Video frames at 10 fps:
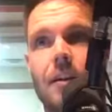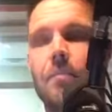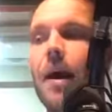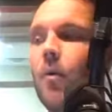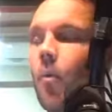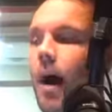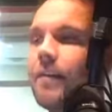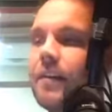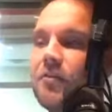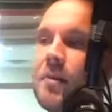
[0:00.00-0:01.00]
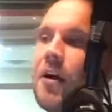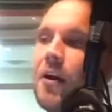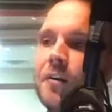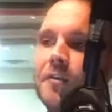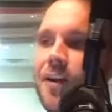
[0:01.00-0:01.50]
My wife gives me a
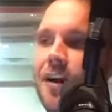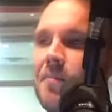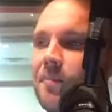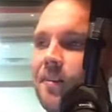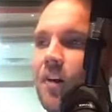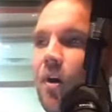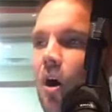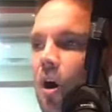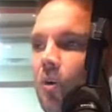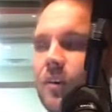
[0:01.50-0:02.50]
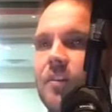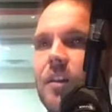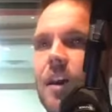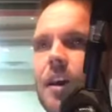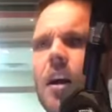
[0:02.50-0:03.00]
hard time because I'll always
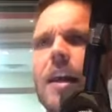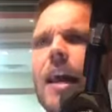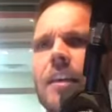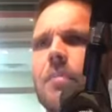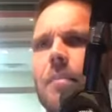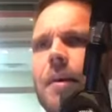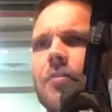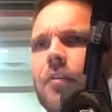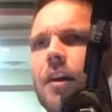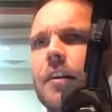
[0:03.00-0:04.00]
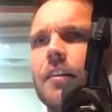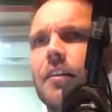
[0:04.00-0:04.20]
say, oh yeah, he's my best friend.